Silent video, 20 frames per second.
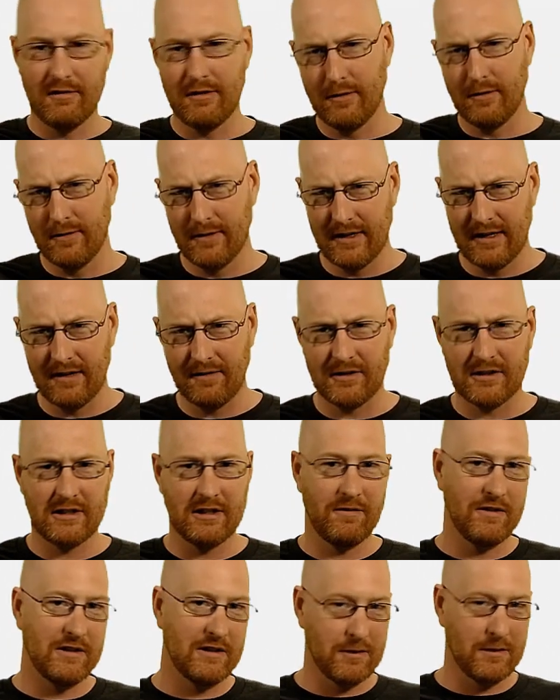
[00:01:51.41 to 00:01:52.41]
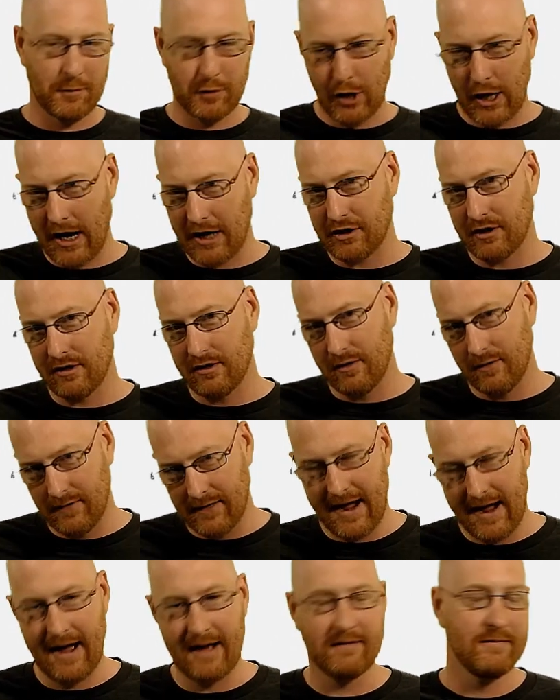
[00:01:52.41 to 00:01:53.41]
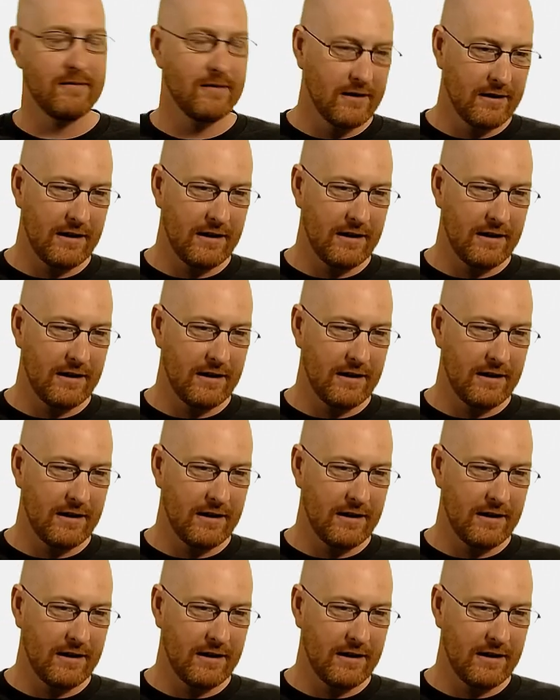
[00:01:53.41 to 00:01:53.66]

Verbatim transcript: do this if it's subtraction do that